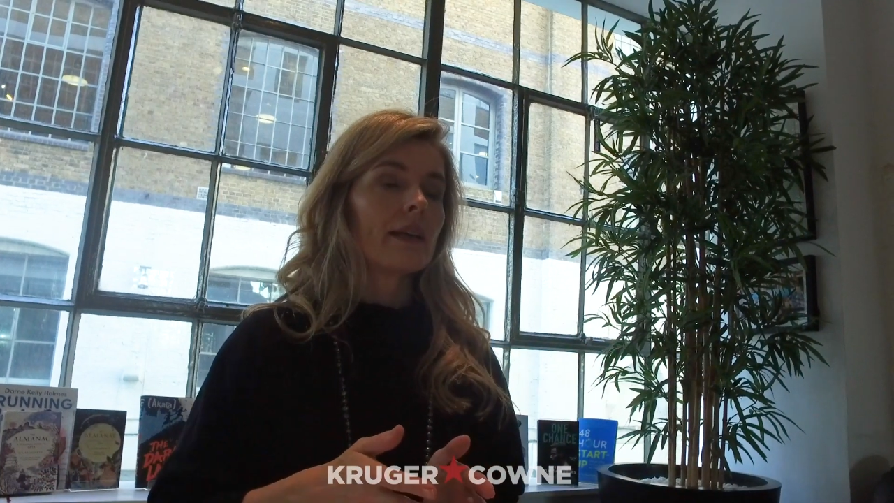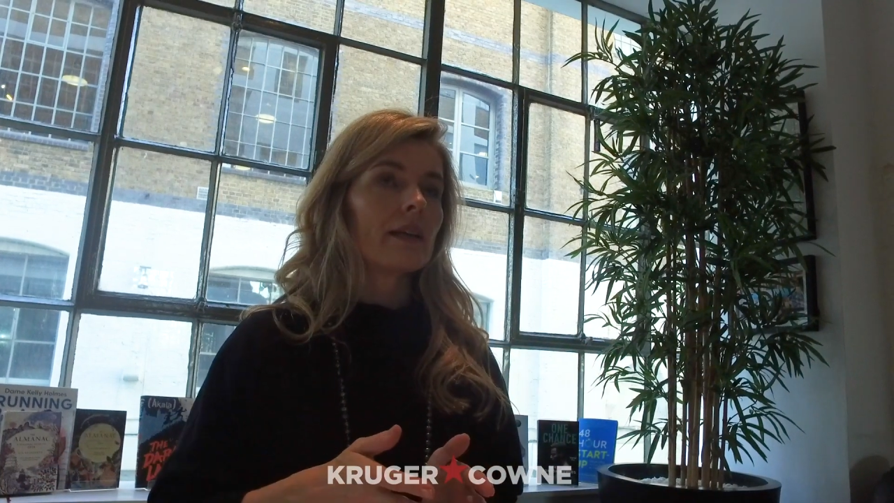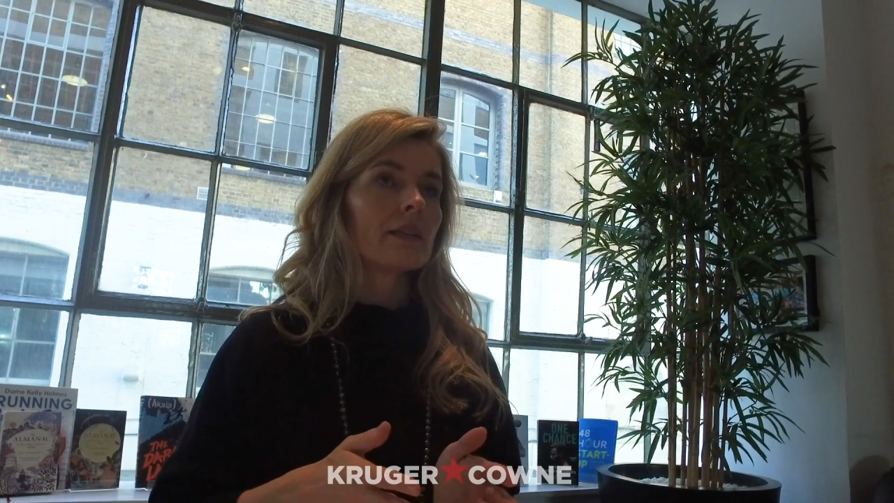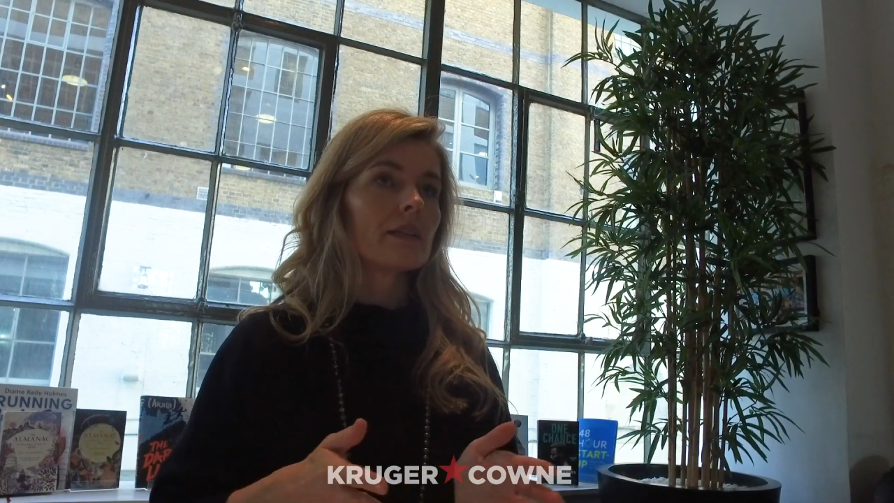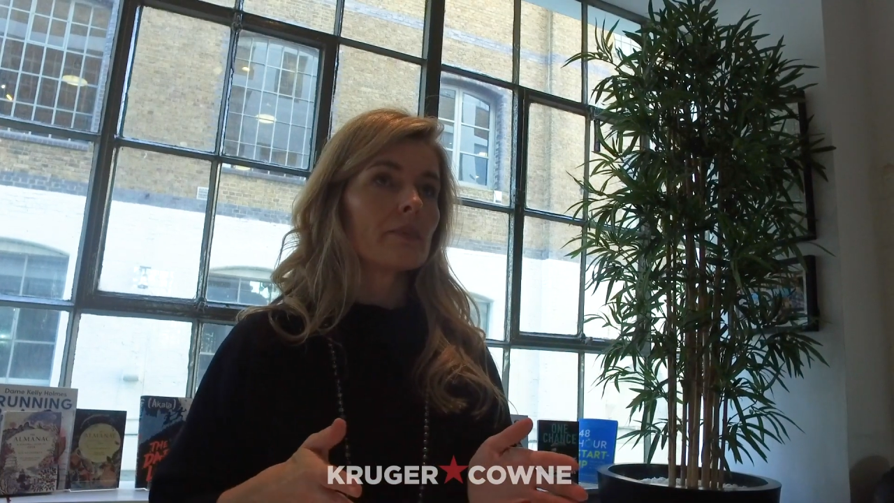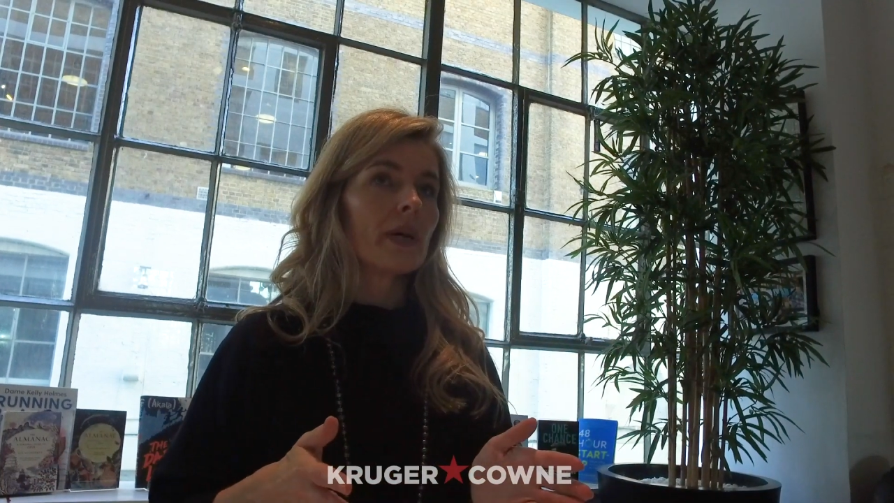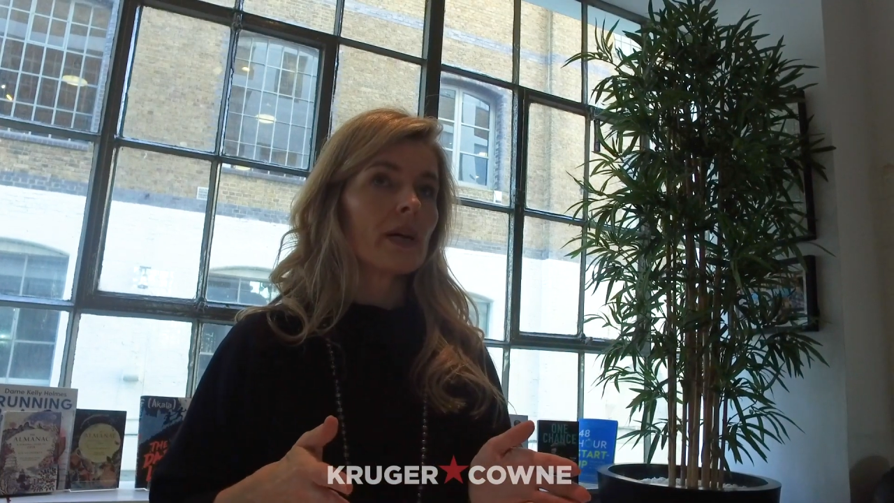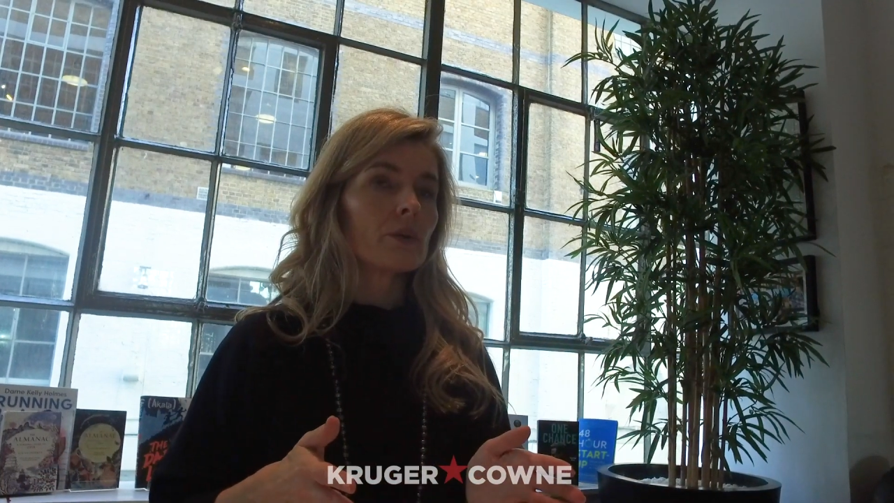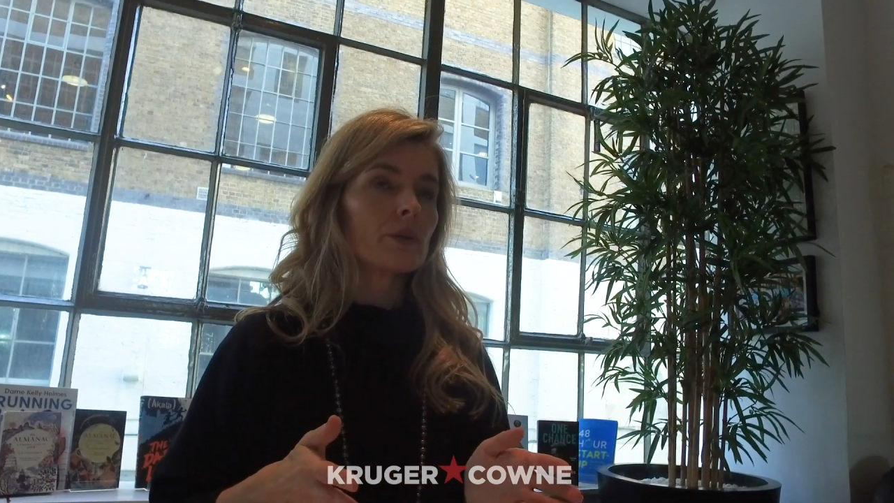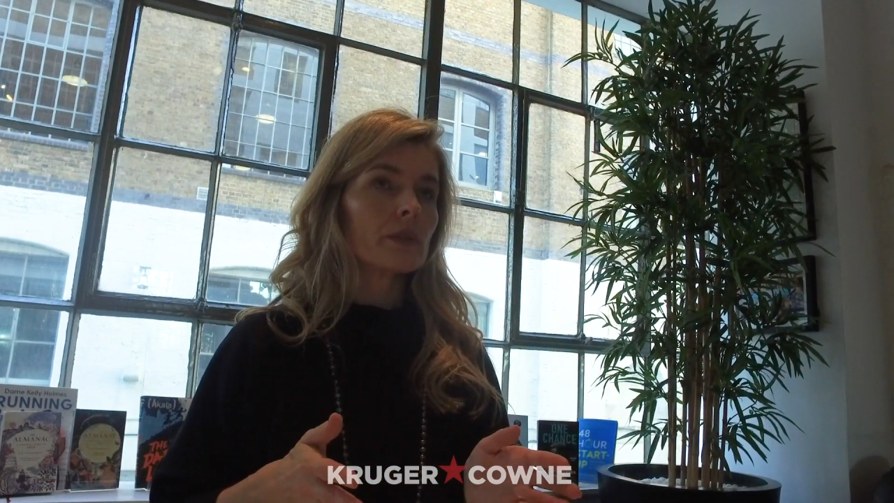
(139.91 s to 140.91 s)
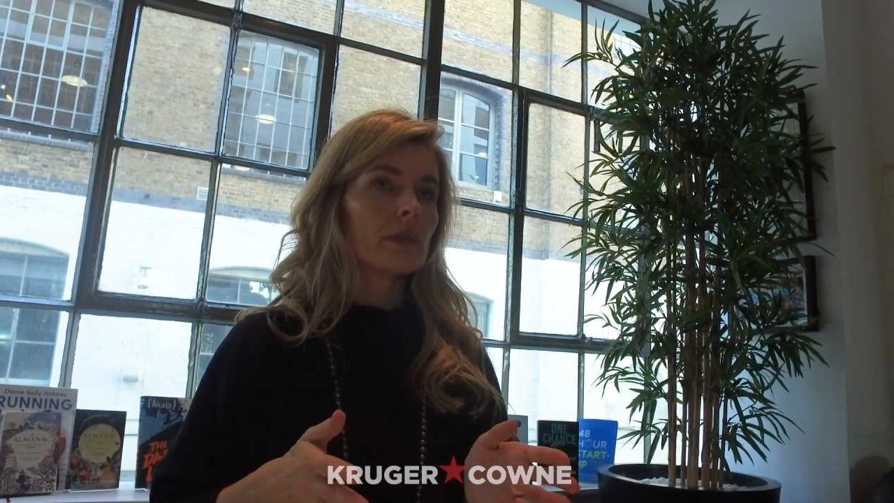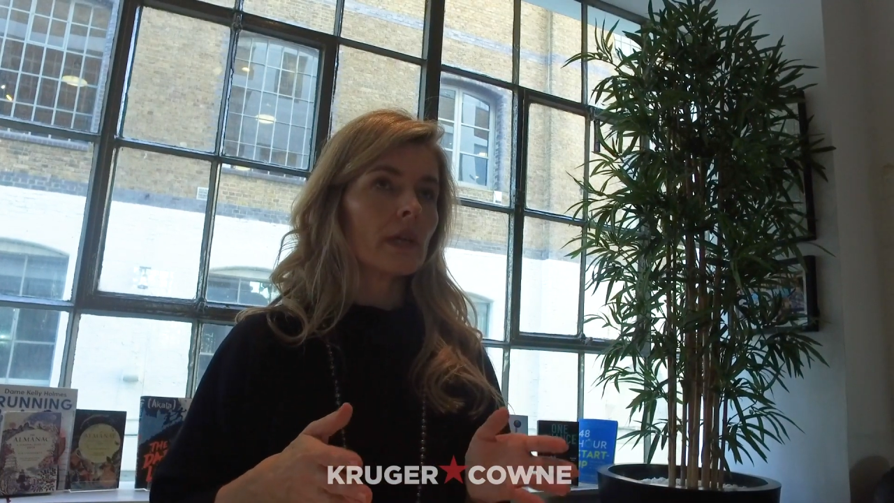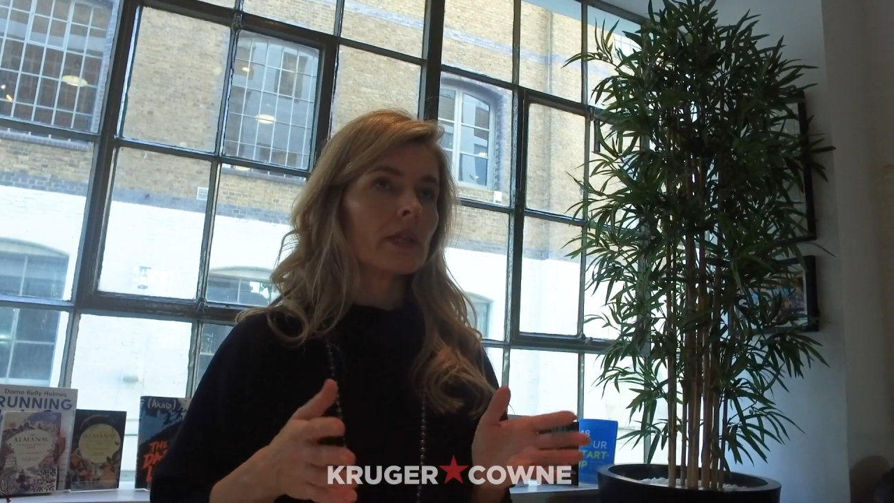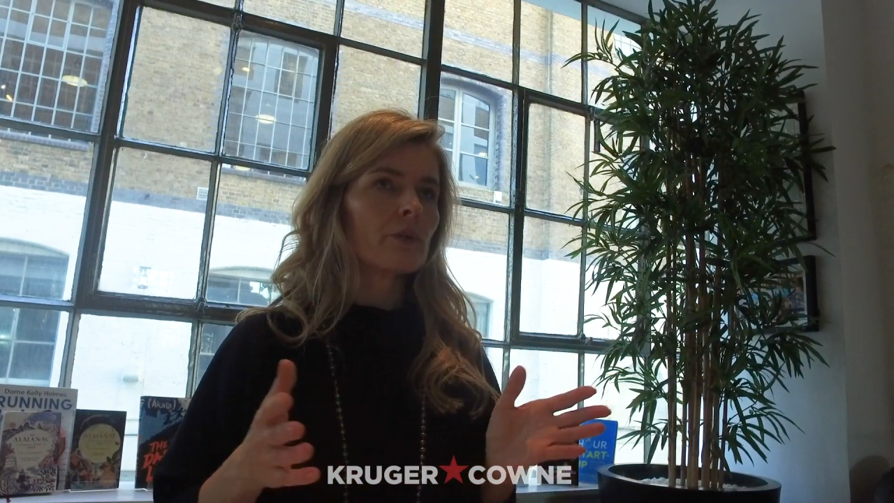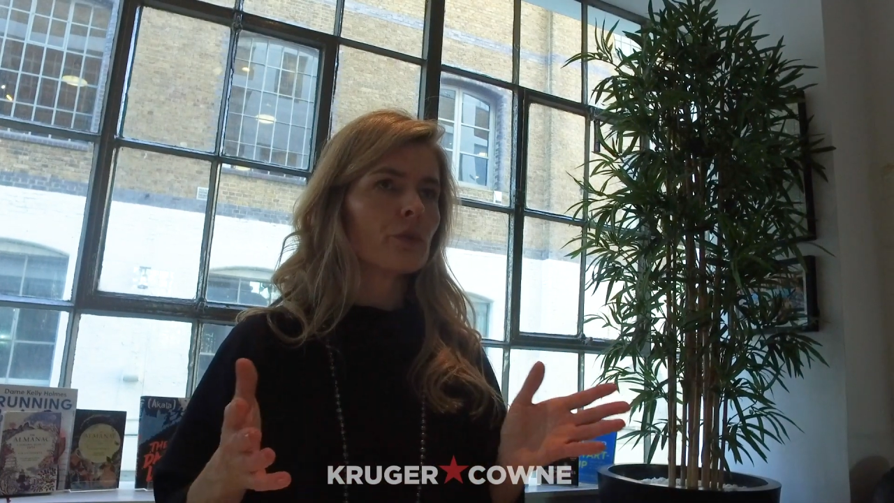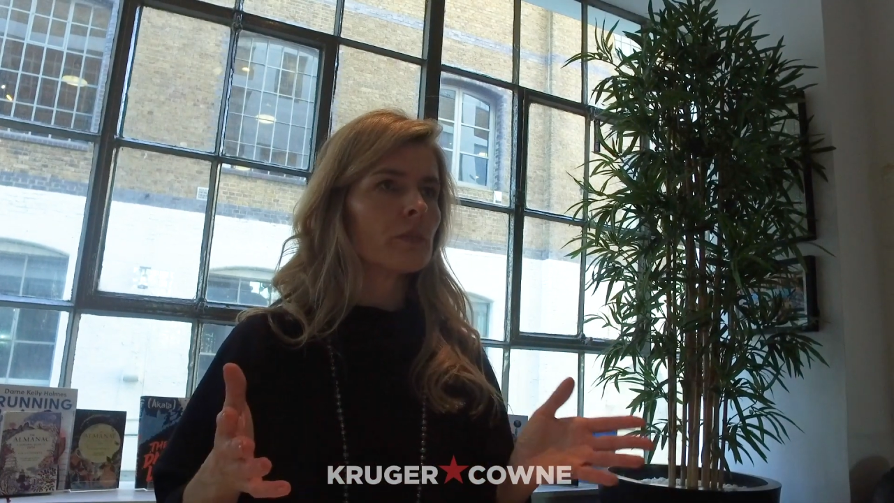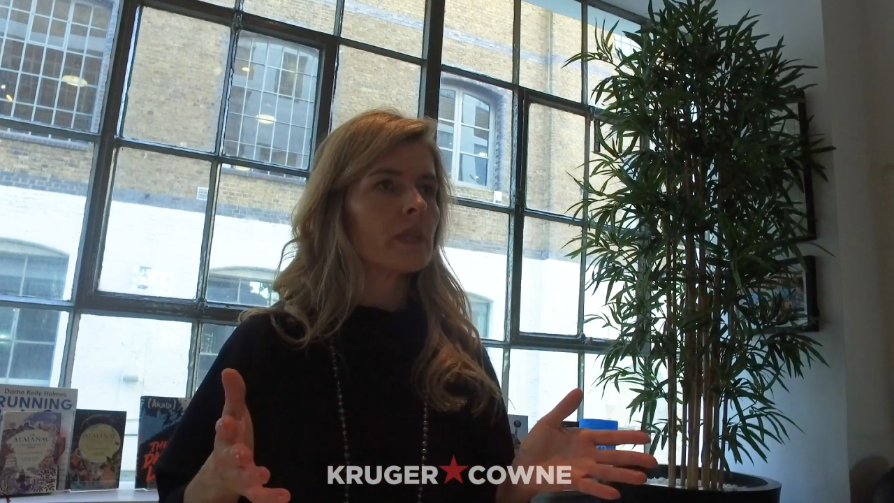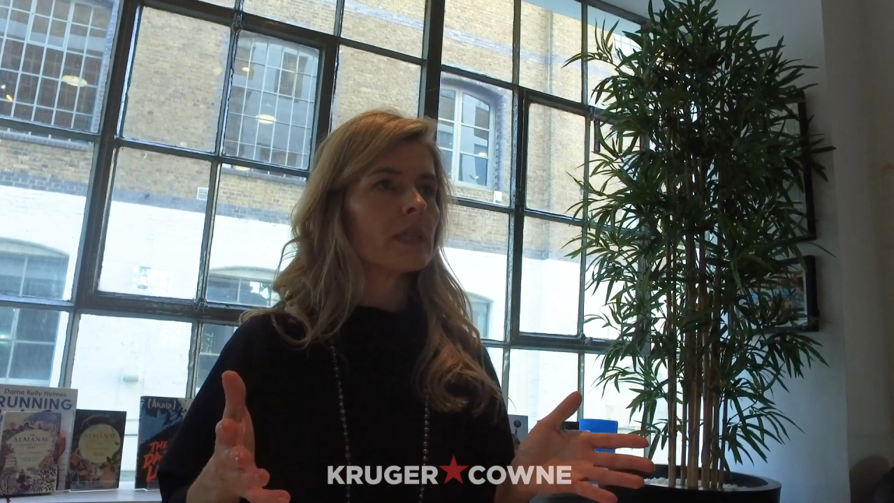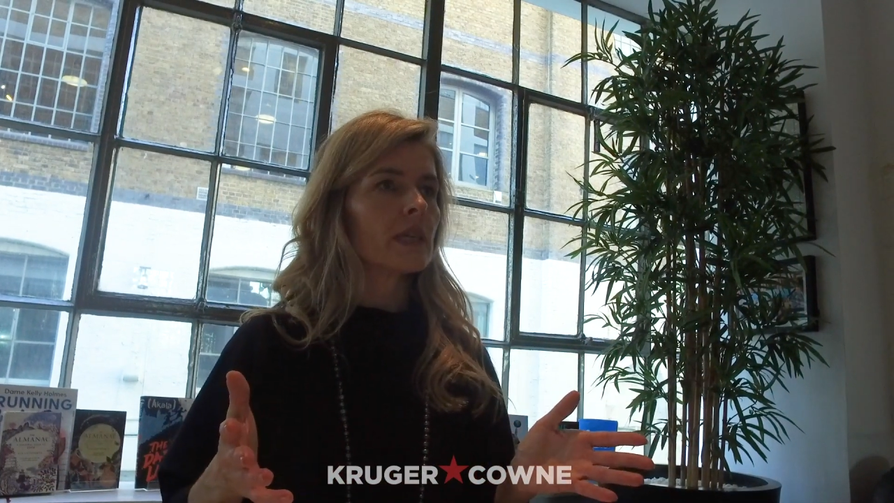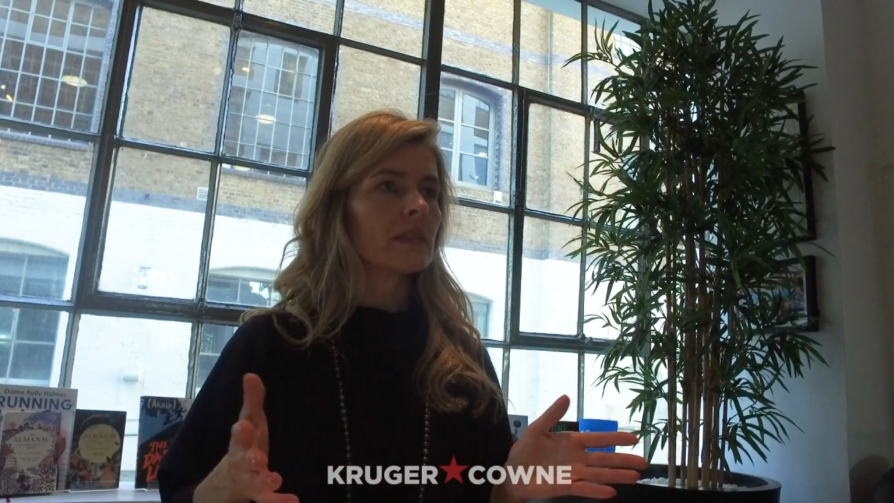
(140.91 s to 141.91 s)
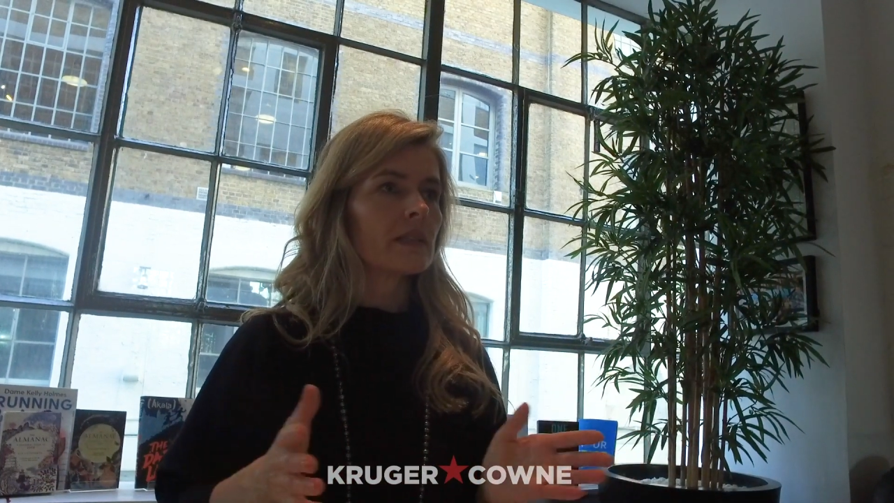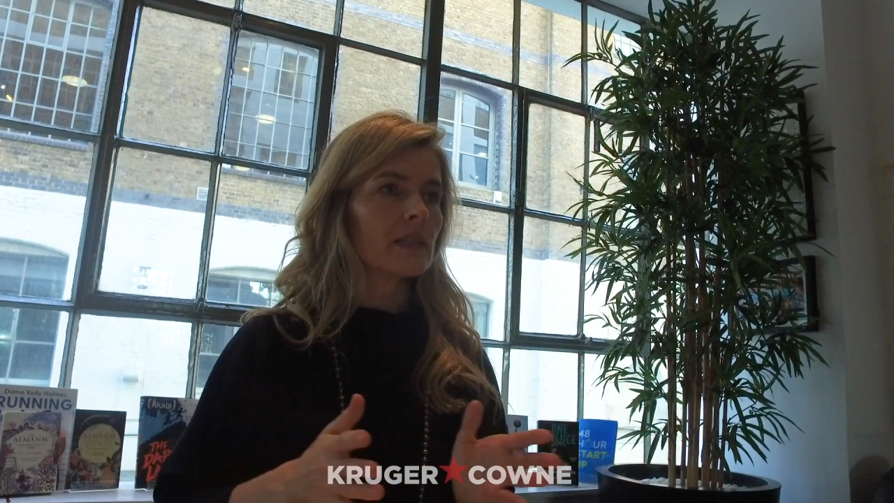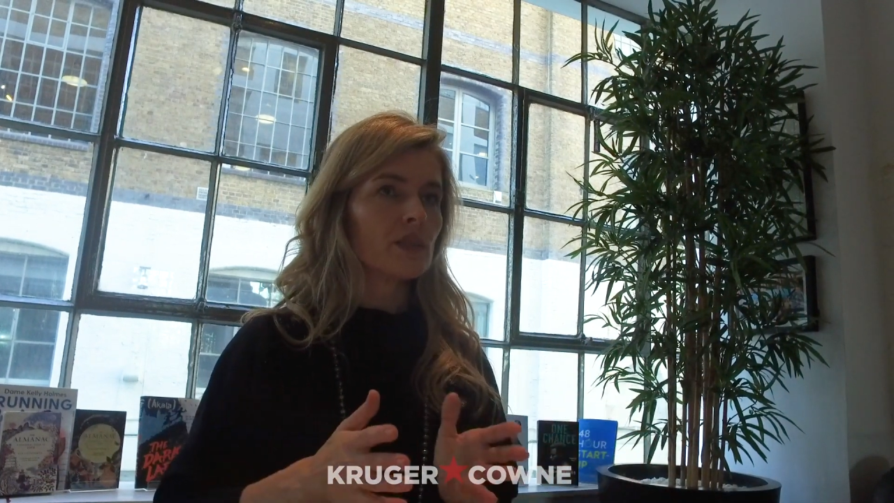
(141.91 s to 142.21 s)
It's about a different mentality.